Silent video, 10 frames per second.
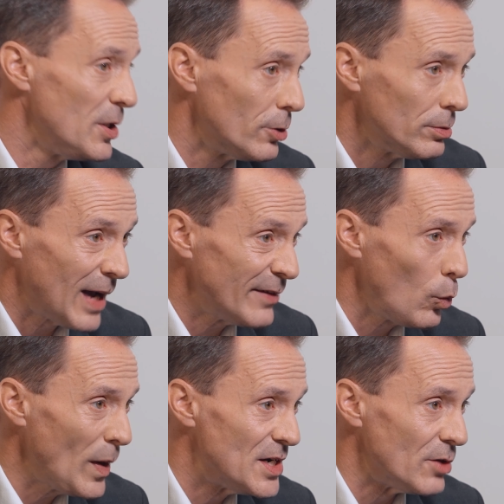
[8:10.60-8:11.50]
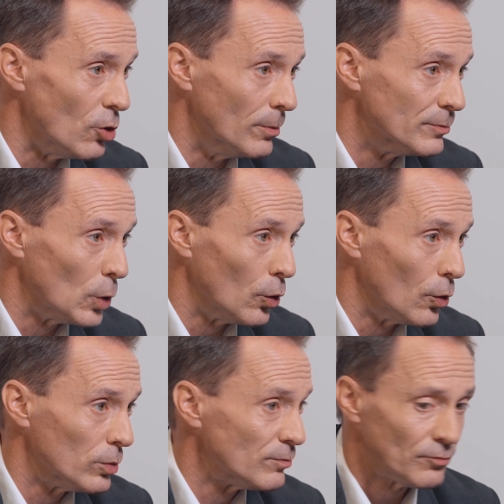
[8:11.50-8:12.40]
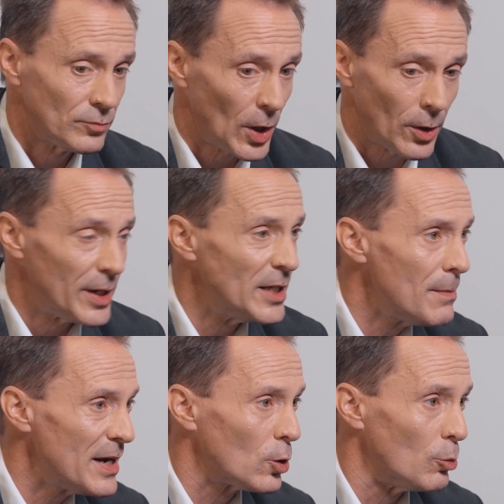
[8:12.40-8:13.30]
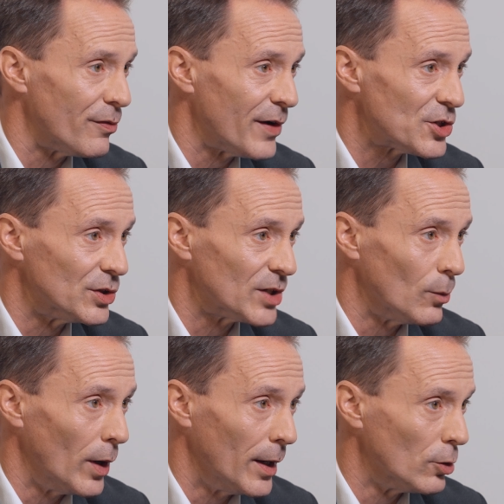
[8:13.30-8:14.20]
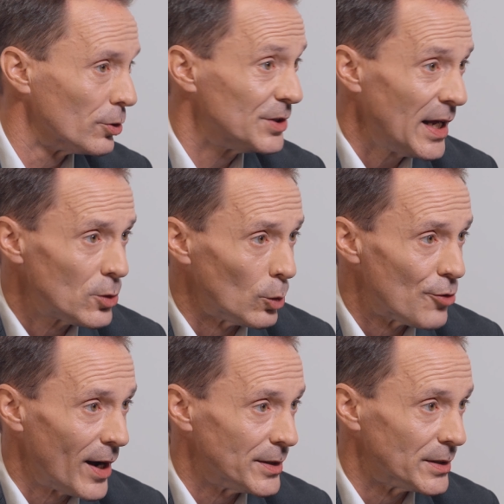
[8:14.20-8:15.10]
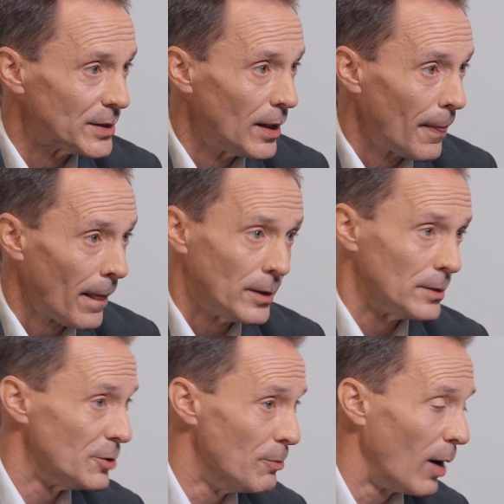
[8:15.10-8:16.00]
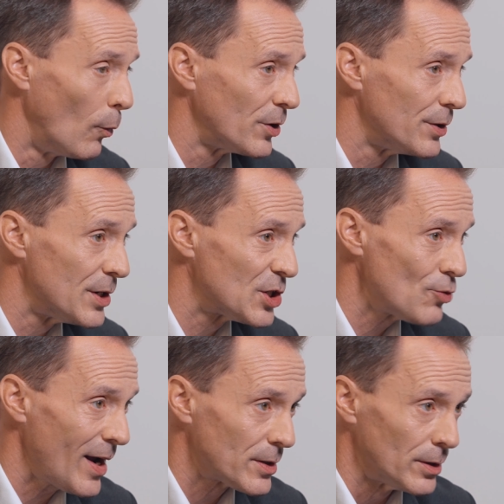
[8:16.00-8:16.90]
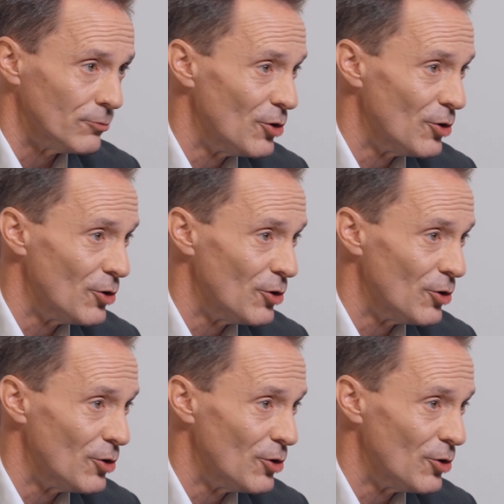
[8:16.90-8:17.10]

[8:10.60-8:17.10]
you have a waiting room or in the medical profession somewhere or a dental practice. You might want to distract and